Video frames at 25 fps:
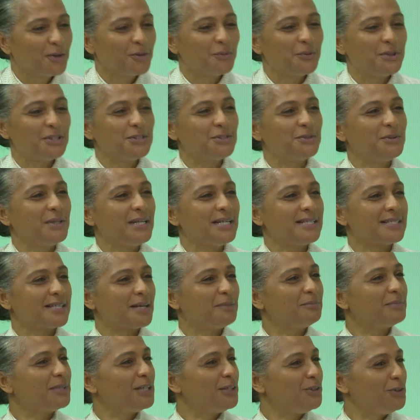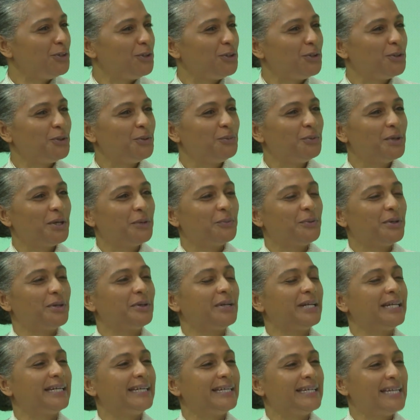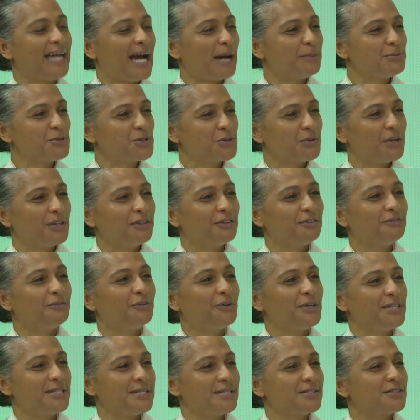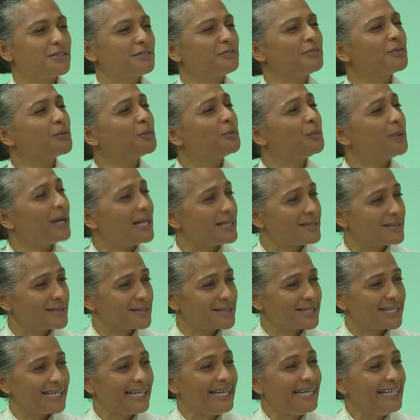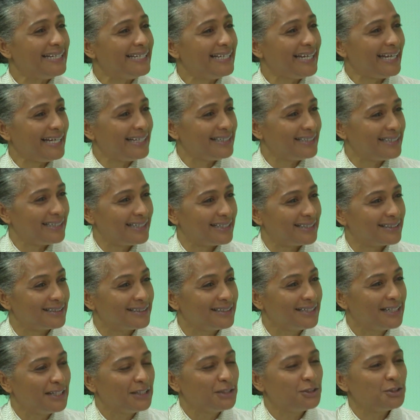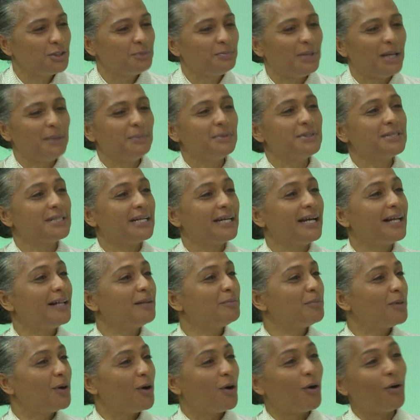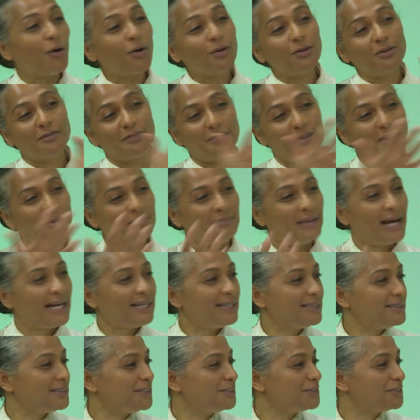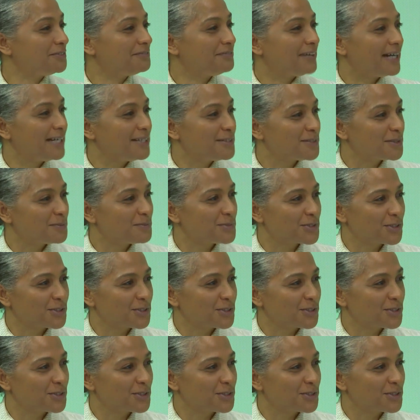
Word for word: We're doing something new where we're capturing the voices of the West in India to be able to help all of humanity to find some